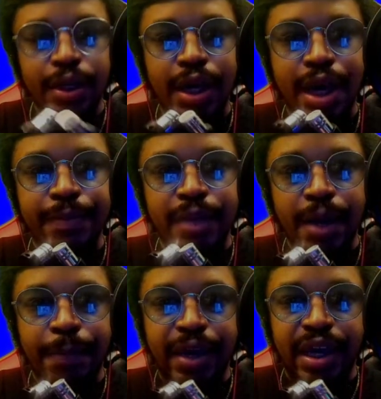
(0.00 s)
I'm
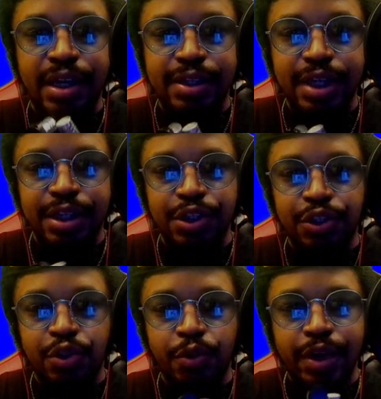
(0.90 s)
not paying attention
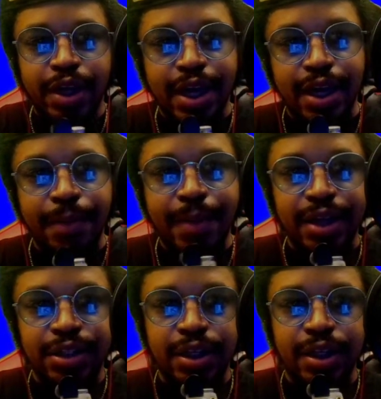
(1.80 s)
to it and I'm
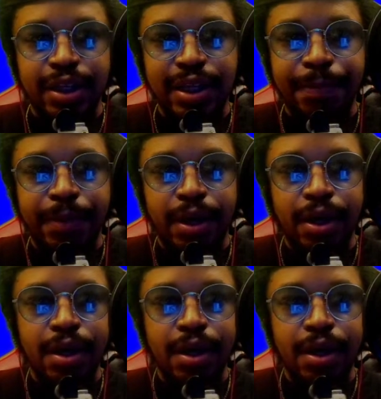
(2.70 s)
actually clipping,